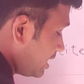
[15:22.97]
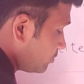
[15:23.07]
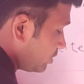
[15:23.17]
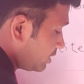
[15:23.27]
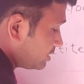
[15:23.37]

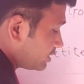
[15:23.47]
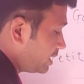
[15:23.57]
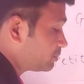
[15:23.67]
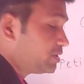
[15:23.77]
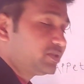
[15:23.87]
ninth one is
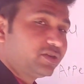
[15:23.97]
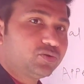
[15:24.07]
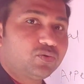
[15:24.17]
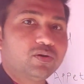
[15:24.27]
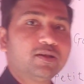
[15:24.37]
expense
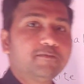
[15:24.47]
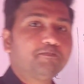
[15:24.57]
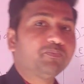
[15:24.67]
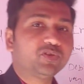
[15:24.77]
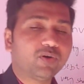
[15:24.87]
ratio.
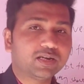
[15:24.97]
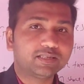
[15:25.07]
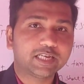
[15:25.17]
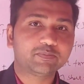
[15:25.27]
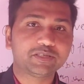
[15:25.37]
So what
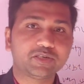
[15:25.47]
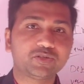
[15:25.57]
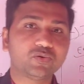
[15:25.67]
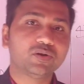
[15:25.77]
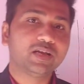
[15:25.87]
is the expense
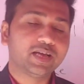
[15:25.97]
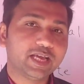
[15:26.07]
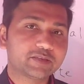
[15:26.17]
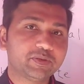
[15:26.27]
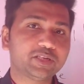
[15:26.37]
ratio?
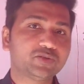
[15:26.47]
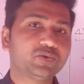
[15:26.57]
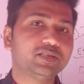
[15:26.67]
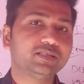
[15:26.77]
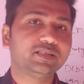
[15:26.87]
Expense
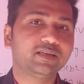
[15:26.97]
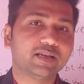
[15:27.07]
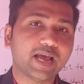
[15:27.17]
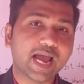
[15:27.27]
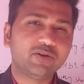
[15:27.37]
ratio is
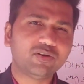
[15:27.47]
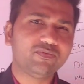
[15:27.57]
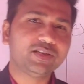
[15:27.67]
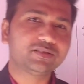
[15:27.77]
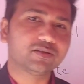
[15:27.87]
the annual
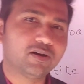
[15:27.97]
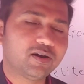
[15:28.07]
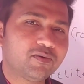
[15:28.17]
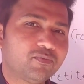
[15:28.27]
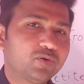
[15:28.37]
fees
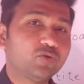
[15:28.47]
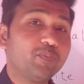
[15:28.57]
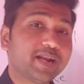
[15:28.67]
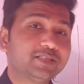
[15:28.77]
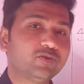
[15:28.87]
to
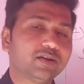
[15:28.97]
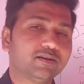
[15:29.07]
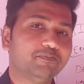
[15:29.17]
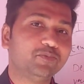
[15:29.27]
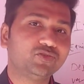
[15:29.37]
manage your
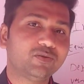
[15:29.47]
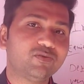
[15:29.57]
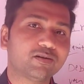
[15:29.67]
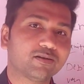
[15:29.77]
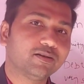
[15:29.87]
mutual
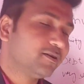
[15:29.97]
fund.